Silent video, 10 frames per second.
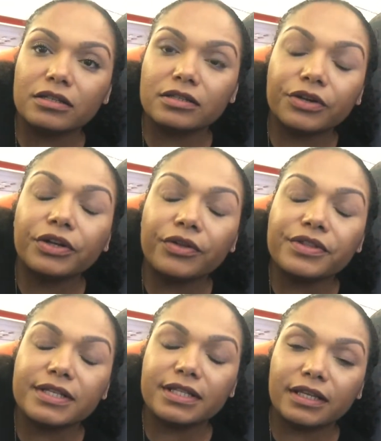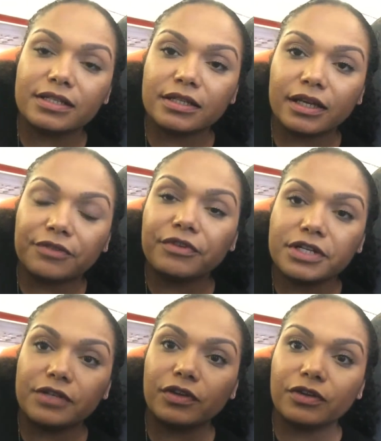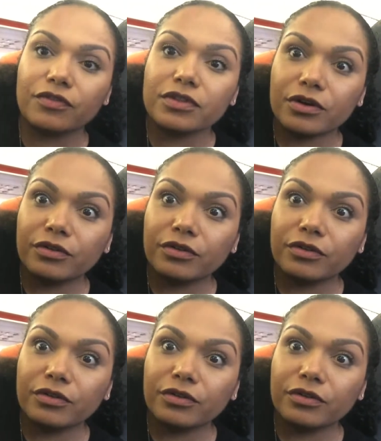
don't hold the seat in front of you for the